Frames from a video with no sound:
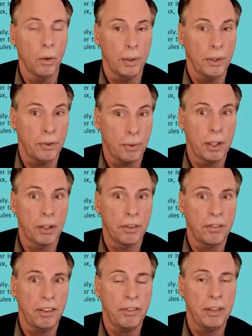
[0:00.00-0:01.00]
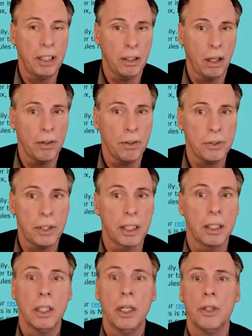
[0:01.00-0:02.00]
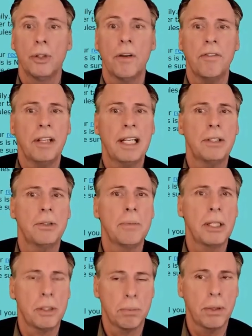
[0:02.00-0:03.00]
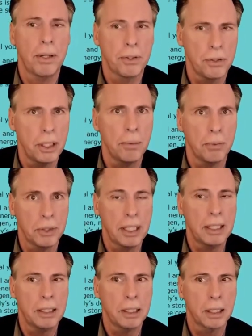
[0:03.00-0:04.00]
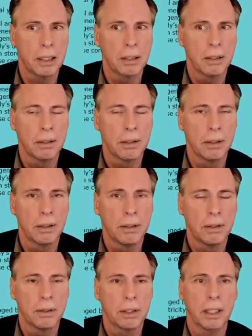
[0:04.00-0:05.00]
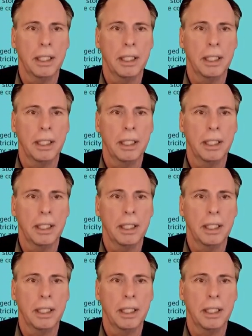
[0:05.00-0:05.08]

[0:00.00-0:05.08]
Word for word: only $350, and don't forget to mention Brother Jim sent you. The